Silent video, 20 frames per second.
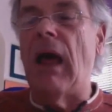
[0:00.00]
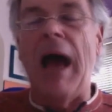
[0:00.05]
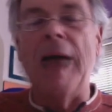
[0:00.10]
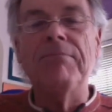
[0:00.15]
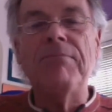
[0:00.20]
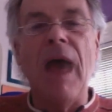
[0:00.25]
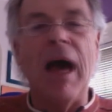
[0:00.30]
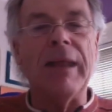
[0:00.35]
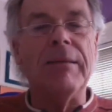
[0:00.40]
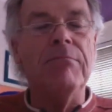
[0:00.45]

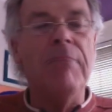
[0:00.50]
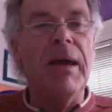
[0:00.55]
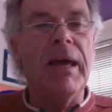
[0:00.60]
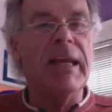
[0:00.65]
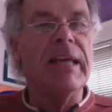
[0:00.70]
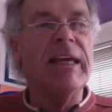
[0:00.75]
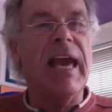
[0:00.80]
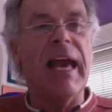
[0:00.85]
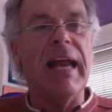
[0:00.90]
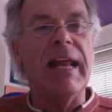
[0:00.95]
not
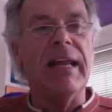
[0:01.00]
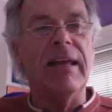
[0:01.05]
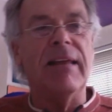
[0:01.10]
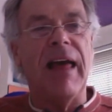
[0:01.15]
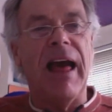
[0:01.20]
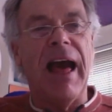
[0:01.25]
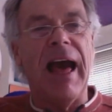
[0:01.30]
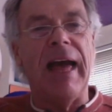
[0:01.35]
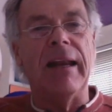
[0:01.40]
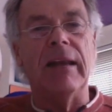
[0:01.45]
mitigating
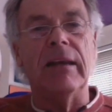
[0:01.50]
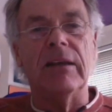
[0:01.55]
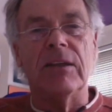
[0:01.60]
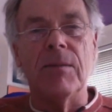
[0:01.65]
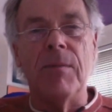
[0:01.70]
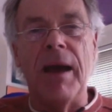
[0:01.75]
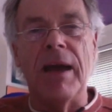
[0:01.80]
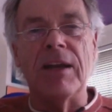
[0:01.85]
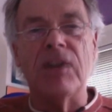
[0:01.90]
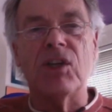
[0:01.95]
that
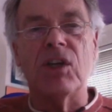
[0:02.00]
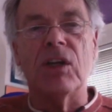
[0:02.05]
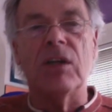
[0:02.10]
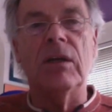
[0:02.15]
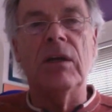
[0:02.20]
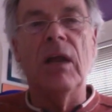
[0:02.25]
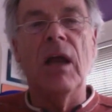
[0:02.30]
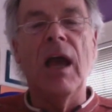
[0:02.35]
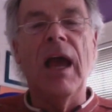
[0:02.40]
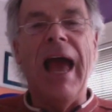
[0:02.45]

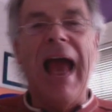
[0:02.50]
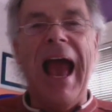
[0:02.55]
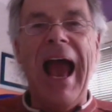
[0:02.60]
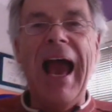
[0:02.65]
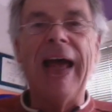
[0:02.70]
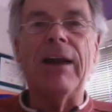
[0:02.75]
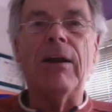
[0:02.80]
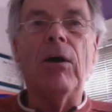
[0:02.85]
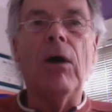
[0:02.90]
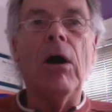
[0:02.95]
dimension
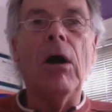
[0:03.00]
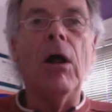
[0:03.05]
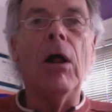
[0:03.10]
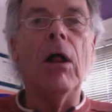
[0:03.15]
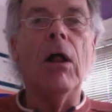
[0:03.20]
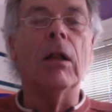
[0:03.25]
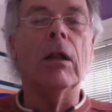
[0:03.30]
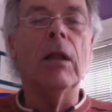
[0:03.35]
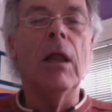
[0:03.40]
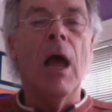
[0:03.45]
at
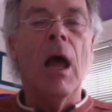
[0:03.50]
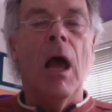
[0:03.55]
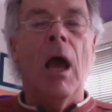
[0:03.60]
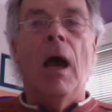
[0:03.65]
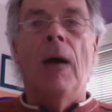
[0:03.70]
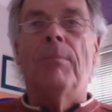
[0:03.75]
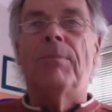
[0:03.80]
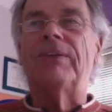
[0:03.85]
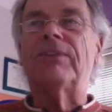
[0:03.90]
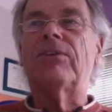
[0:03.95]
all.
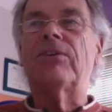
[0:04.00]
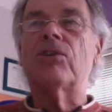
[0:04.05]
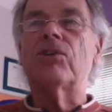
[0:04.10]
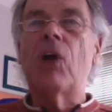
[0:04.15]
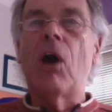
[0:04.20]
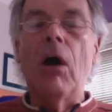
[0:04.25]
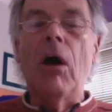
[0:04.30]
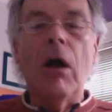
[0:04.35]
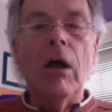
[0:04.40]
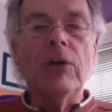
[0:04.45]
But there's
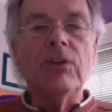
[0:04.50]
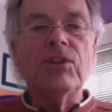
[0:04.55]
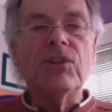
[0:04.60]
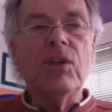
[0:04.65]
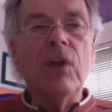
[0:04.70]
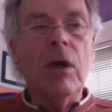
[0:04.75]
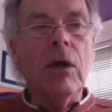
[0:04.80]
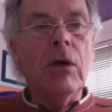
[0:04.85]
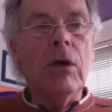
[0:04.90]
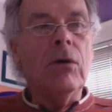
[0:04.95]

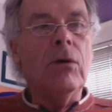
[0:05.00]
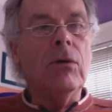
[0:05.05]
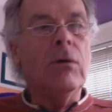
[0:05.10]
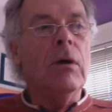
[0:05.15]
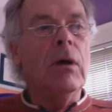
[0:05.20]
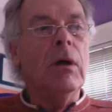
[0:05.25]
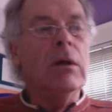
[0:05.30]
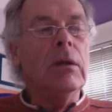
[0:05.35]
also,